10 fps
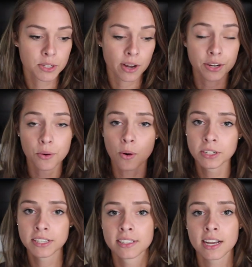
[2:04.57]
So I do
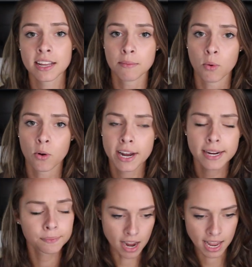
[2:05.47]
horses in the
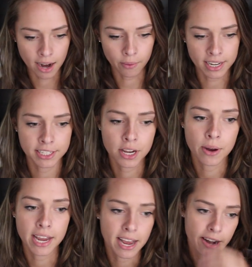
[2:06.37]
morning and I ride
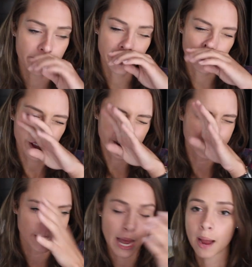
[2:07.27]
Zoe and a few
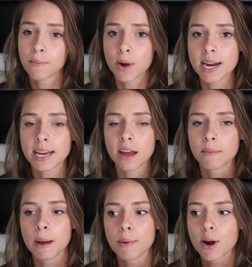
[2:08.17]
others that I'm riding out
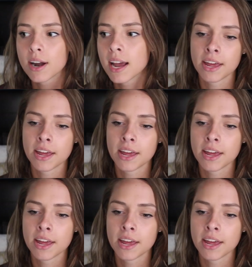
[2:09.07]
at my barn.